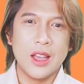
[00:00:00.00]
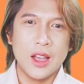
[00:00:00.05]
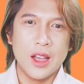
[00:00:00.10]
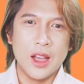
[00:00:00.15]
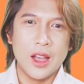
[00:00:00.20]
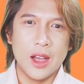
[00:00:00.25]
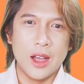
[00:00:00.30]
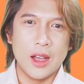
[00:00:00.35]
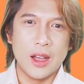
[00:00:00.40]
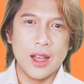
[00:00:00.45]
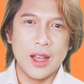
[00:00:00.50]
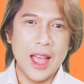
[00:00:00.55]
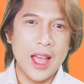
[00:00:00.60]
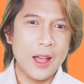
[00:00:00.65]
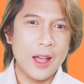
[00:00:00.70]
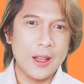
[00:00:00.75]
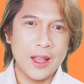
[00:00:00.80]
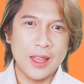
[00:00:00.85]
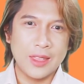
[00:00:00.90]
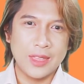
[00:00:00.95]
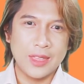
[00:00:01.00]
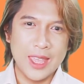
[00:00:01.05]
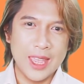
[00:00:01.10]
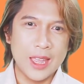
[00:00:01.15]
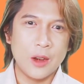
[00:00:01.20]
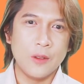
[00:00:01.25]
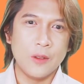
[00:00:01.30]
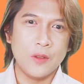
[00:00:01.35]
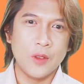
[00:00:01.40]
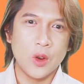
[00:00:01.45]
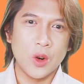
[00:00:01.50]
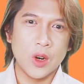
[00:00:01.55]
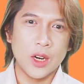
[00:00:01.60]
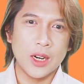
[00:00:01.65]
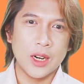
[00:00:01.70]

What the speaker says: at the end of your